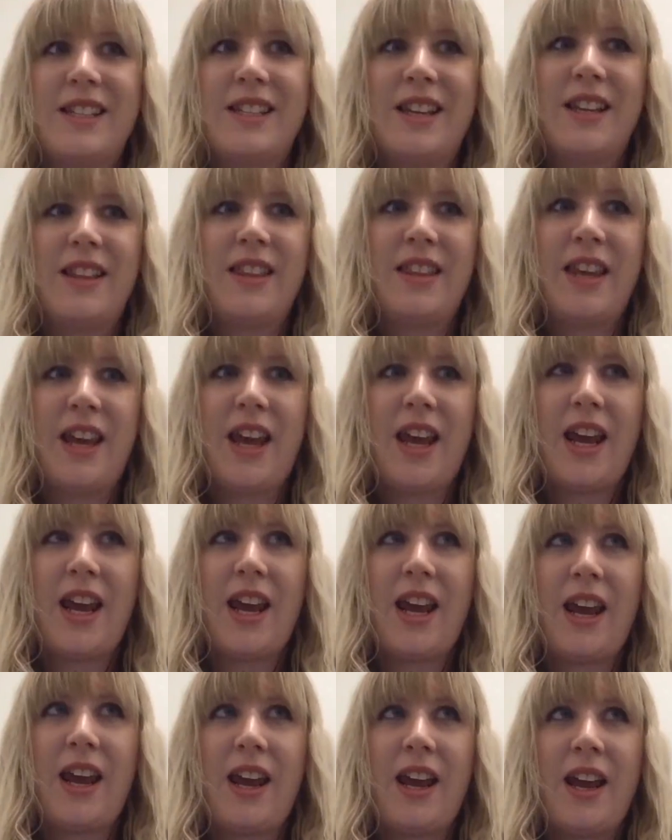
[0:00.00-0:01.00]
that
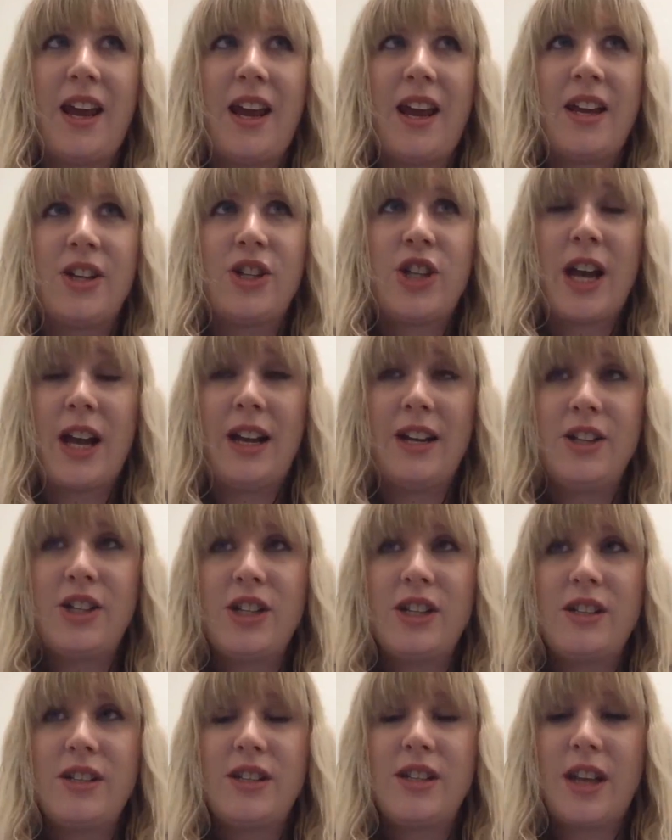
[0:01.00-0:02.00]
the
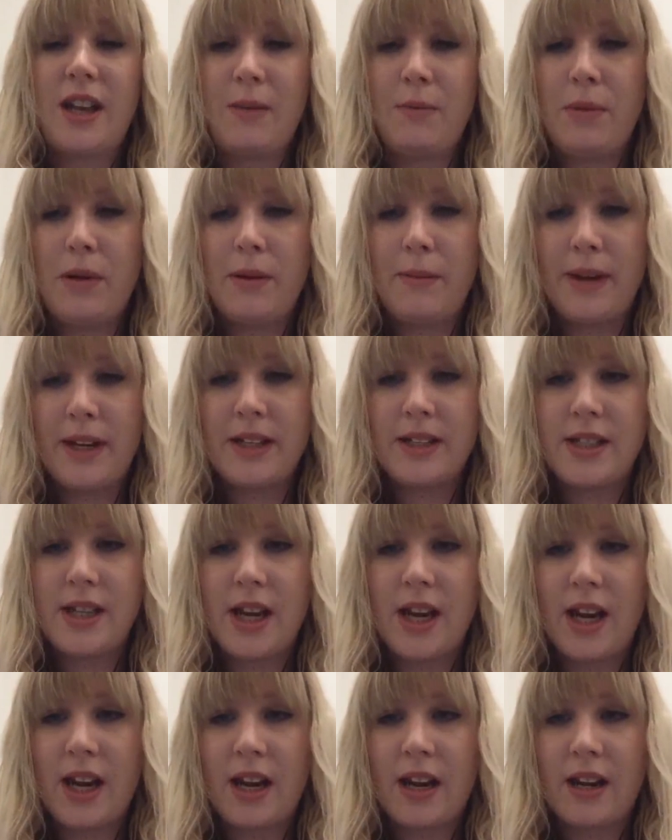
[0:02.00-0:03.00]
challenges to
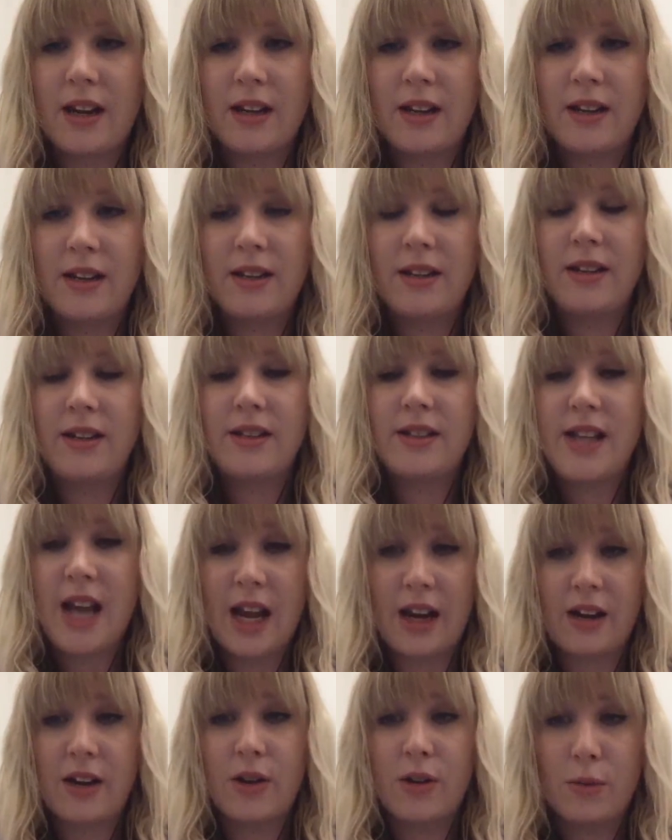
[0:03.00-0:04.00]
implementing
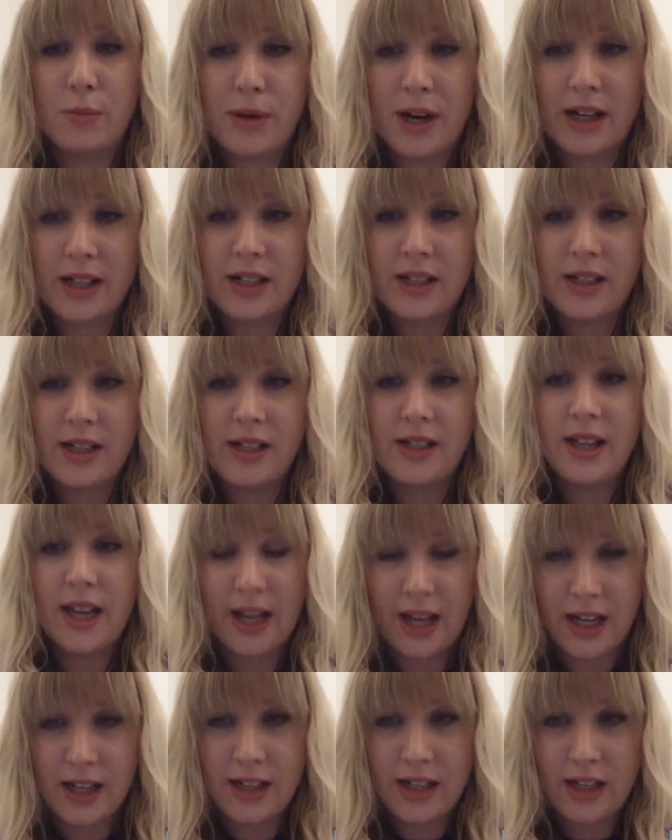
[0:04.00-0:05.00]
technical practices
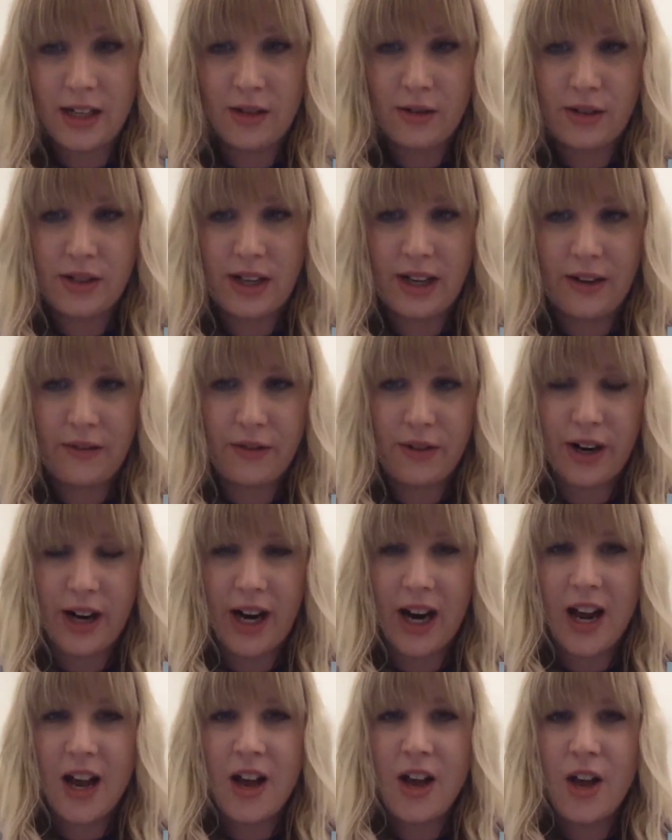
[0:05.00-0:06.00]
like continuous
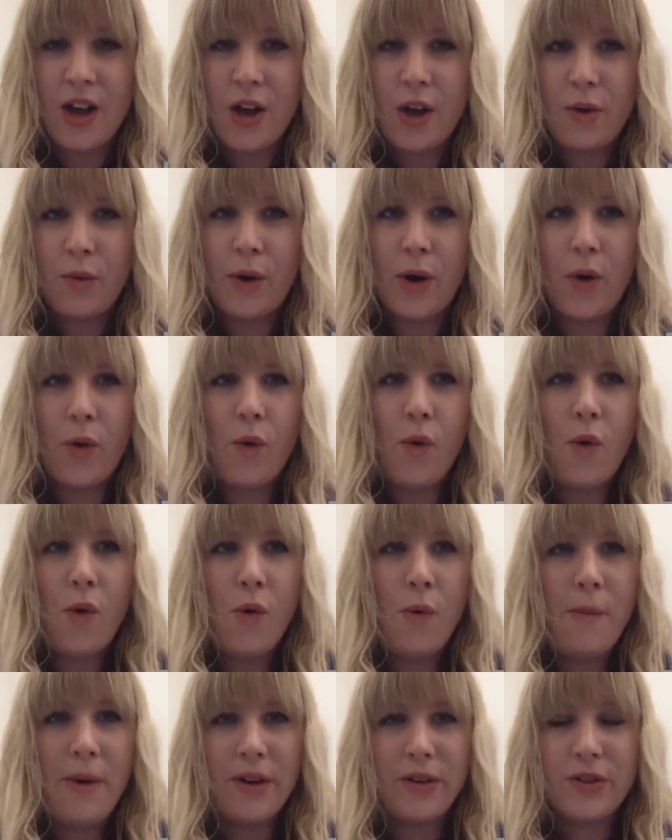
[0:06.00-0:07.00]
delivery were
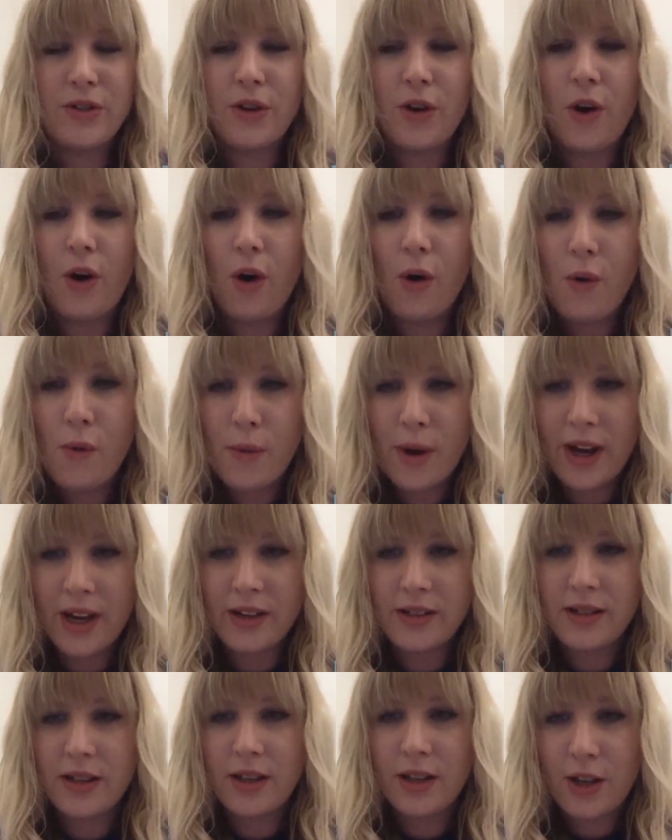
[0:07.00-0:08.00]
almost
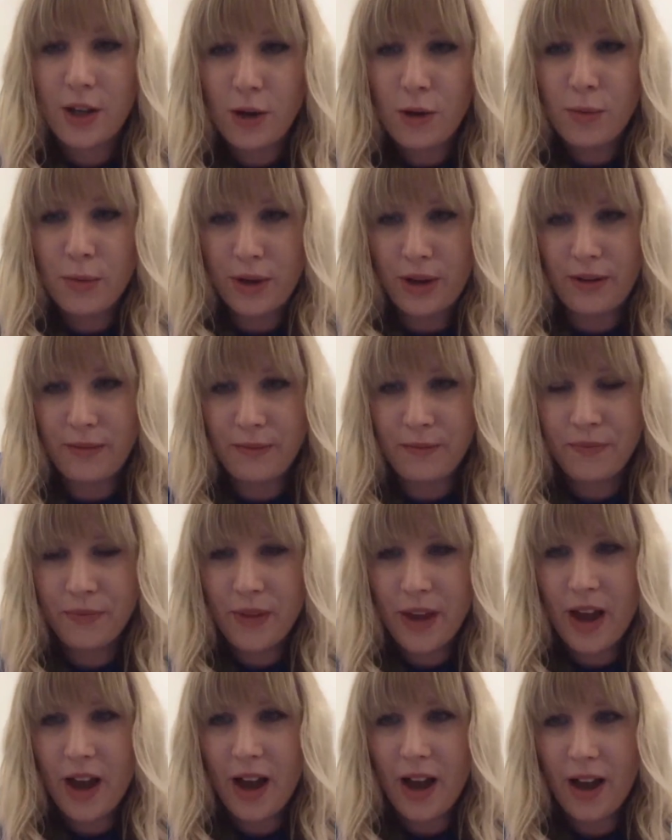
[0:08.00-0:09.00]
always human.
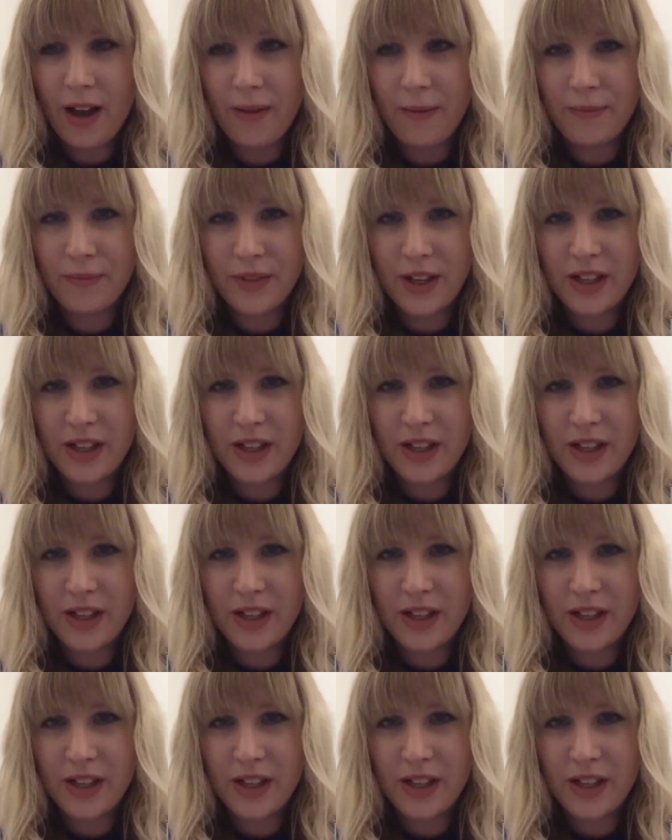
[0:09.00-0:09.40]
And